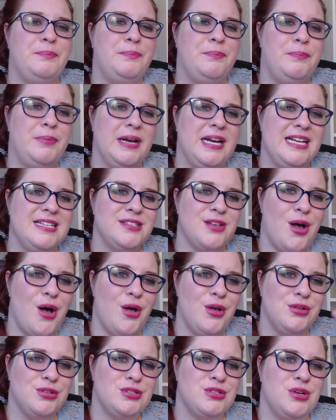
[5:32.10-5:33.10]
But it's
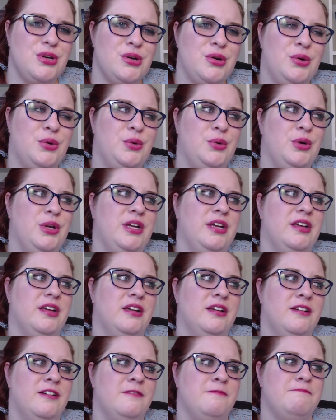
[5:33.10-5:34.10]
also,
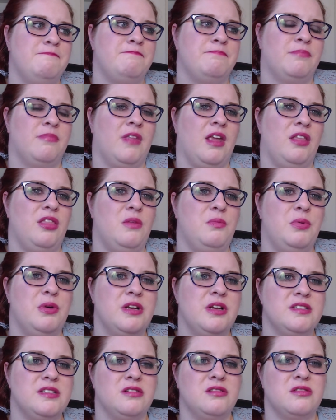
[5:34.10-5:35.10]
the
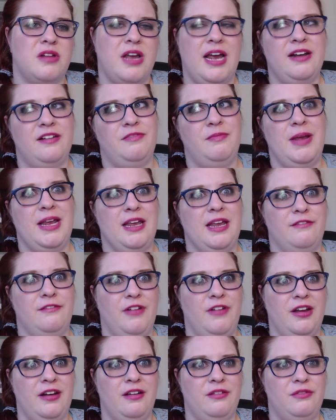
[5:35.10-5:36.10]
book is also kind of making
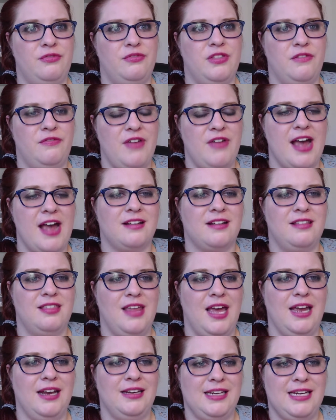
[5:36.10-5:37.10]
fun of the fact
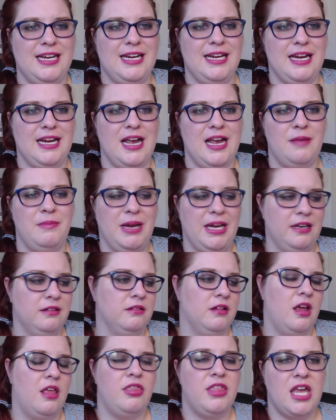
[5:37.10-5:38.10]
that the
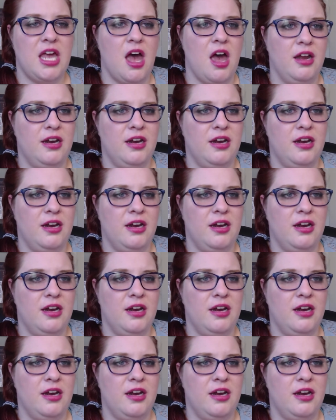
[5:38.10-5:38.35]
uninteresting,